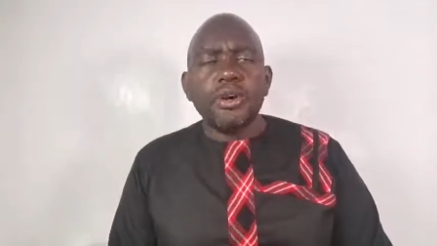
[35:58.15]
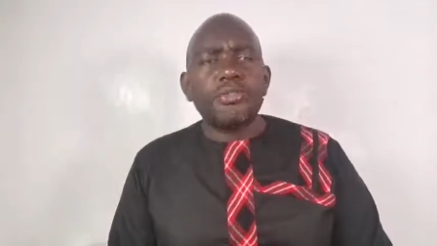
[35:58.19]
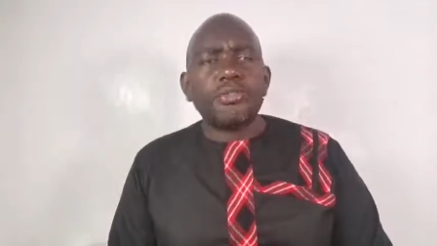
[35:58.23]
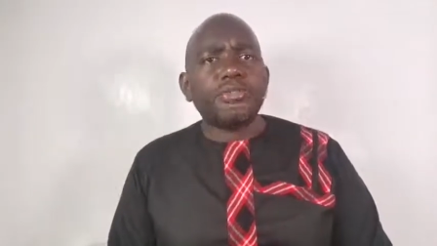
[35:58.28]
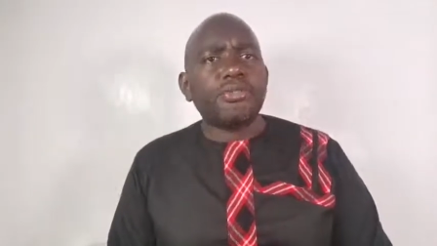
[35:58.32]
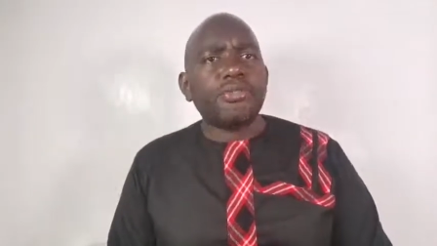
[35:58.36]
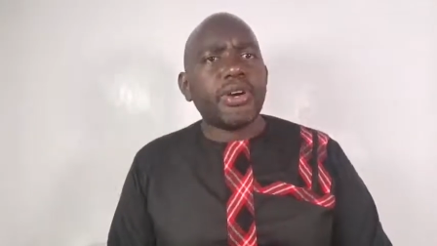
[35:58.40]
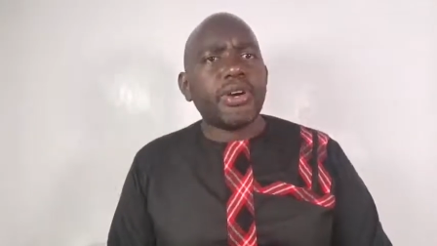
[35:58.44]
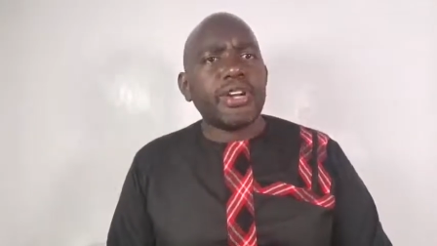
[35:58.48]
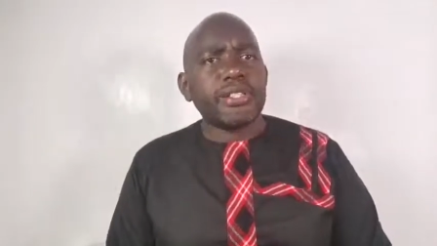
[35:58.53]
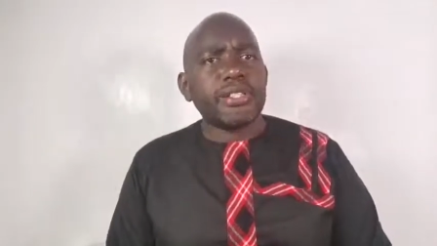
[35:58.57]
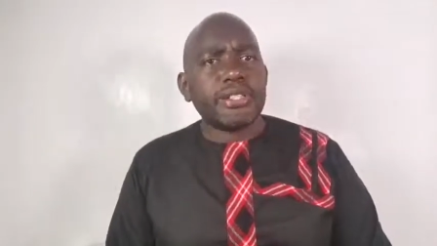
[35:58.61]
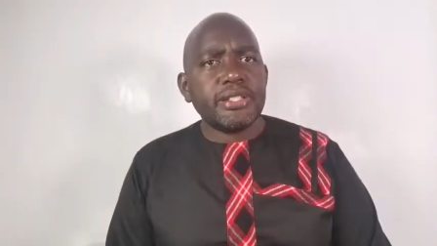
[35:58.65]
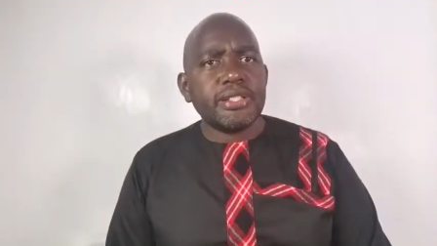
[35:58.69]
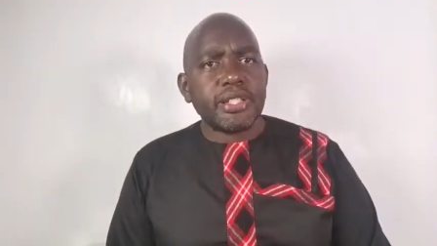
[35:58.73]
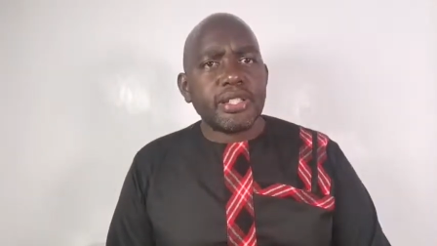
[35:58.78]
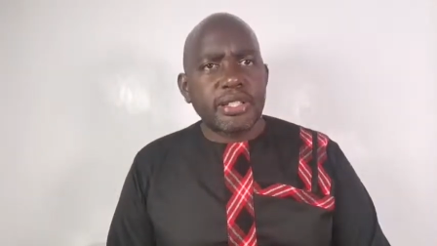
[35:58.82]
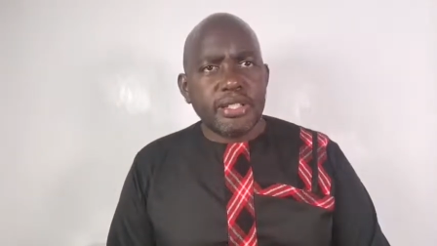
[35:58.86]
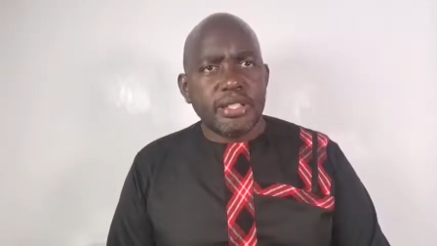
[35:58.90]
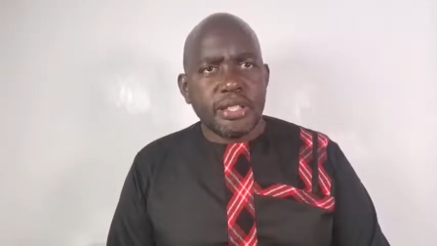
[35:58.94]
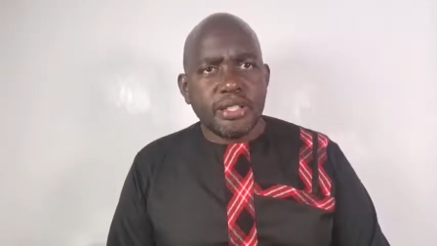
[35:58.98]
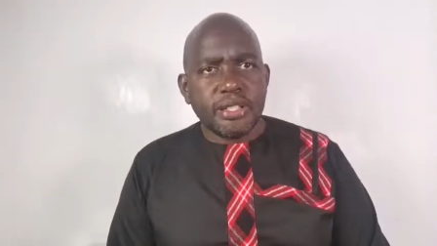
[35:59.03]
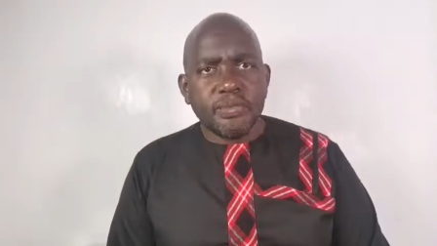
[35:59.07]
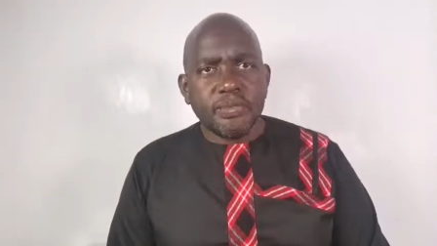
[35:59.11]
of Christ
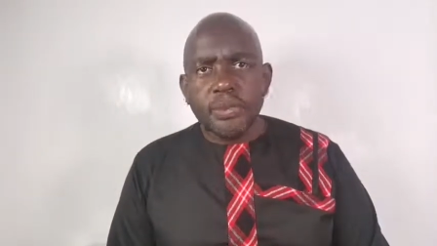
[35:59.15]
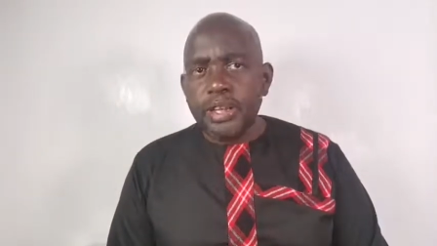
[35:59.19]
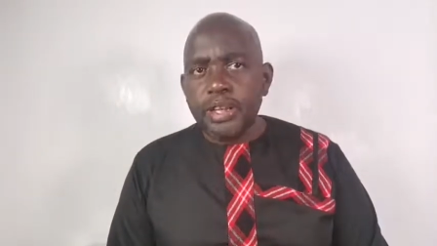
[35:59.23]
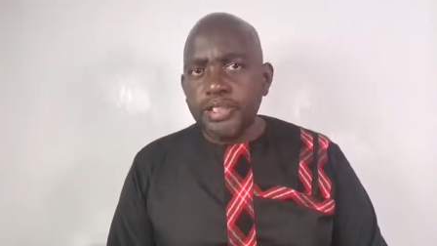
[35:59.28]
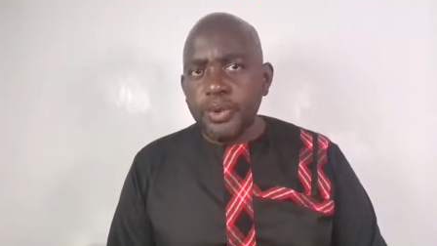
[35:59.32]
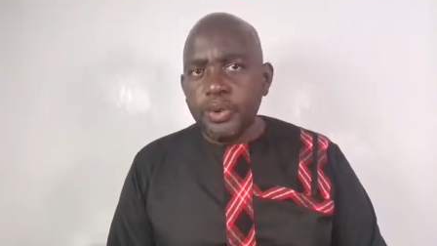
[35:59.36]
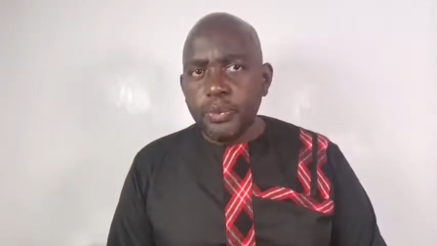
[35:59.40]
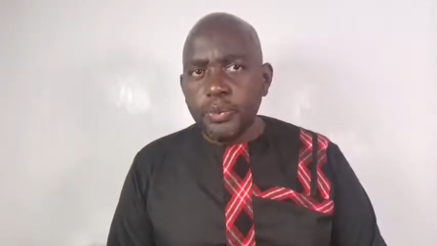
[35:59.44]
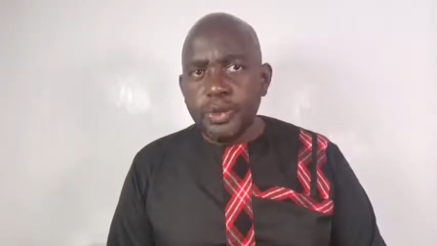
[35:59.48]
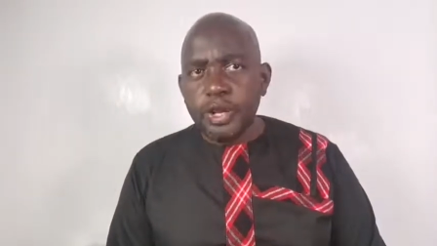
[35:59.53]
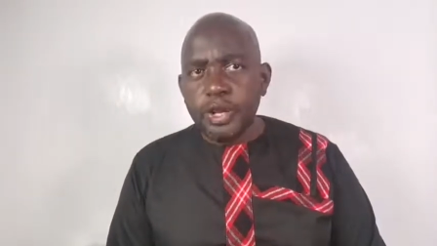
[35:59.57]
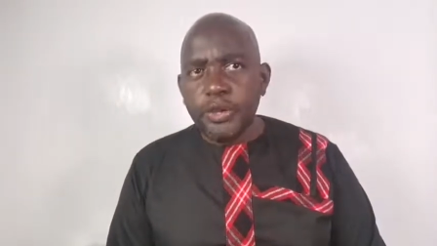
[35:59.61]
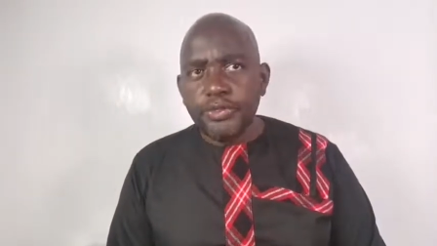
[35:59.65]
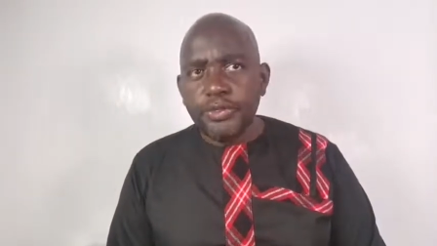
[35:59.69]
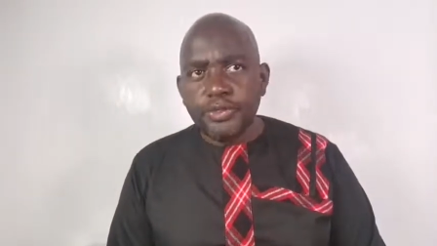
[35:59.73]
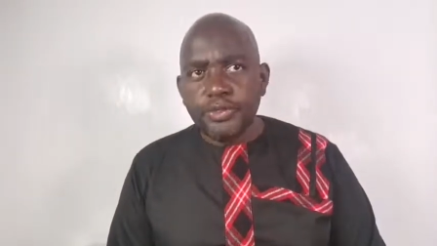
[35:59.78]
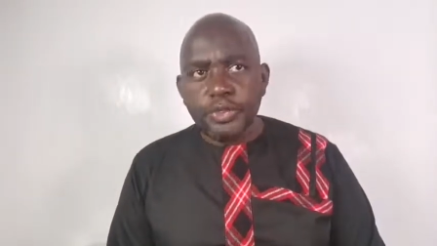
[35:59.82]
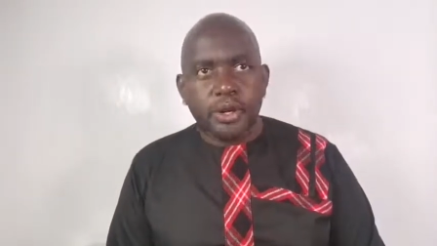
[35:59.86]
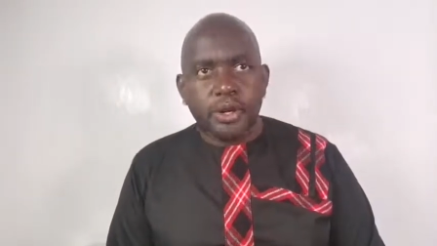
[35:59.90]
Jesus by the will of